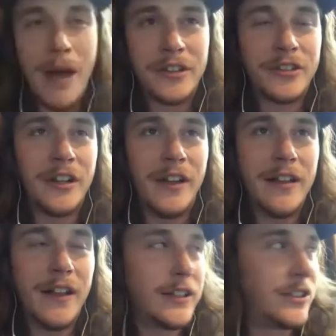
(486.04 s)
just gonna let
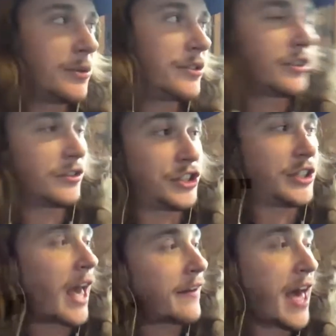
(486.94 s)
like
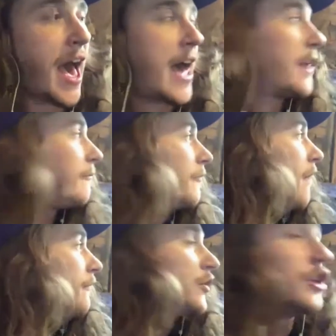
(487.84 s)
she had a
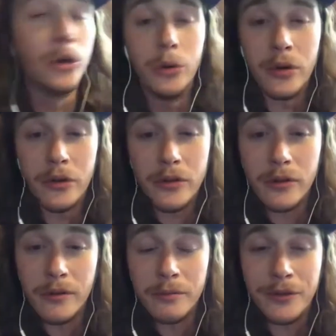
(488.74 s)
few
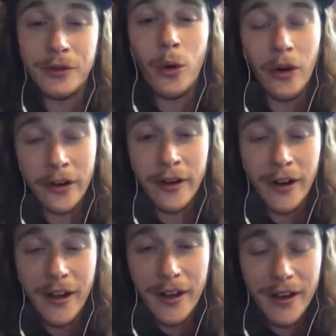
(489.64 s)
before,
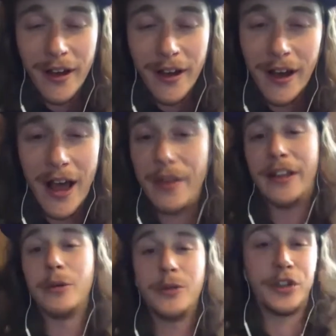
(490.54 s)
and like it
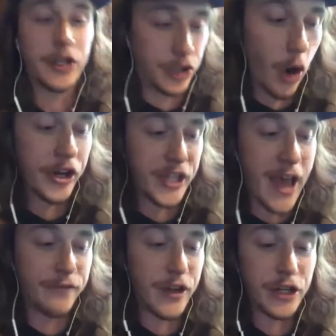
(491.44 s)
was like she already
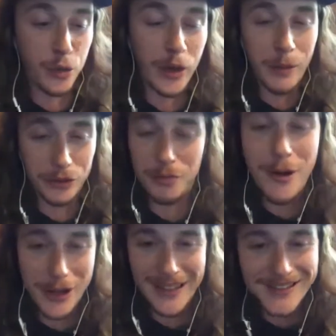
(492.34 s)
had finished one and was
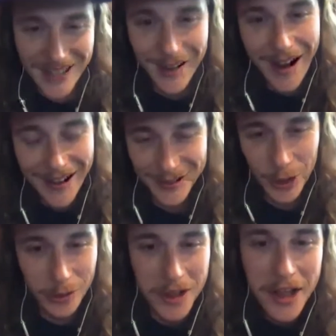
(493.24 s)
smoking a cigarette.
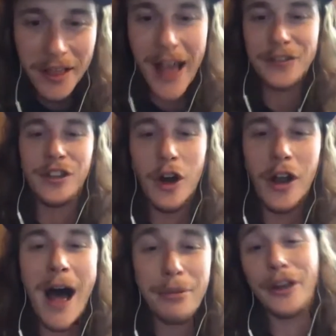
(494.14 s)
So last thing
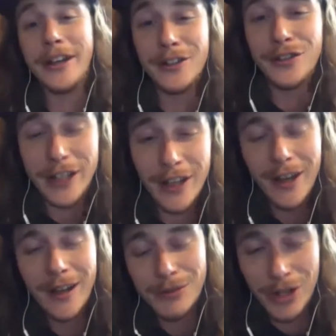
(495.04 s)
I'm thinking is like,
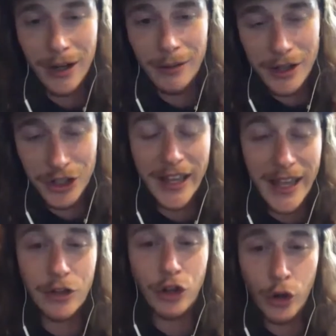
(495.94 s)
should I
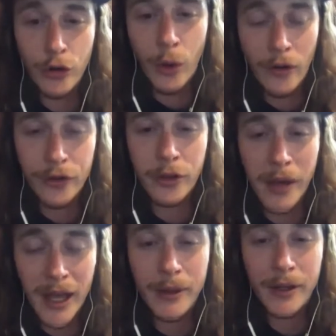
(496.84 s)
get two, one for the
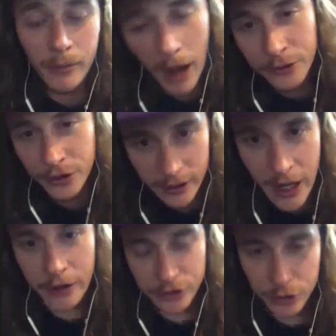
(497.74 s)
baby? I was like,
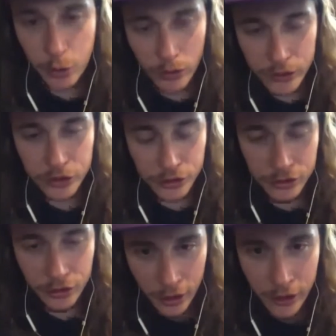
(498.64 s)
no, this
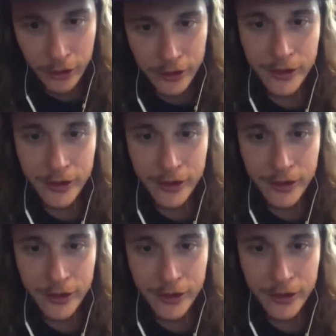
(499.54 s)
is her.